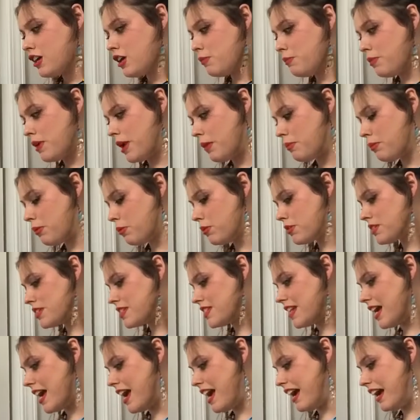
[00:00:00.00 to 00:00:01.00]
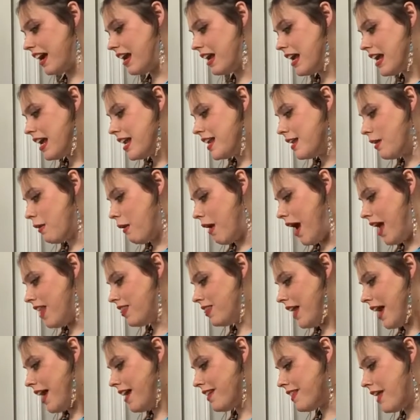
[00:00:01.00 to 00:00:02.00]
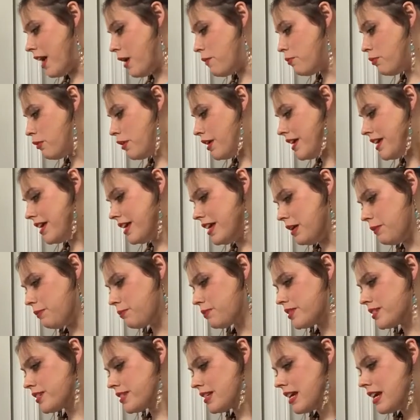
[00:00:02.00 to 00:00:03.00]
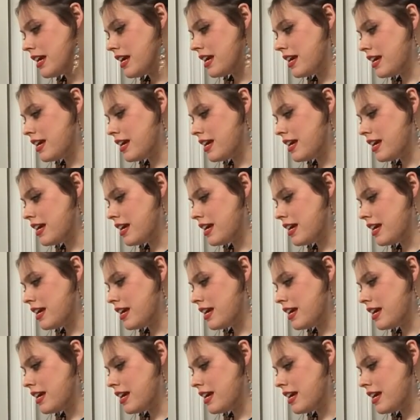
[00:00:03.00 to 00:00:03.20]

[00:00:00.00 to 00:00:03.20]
And people will say, Now I like that boy heaps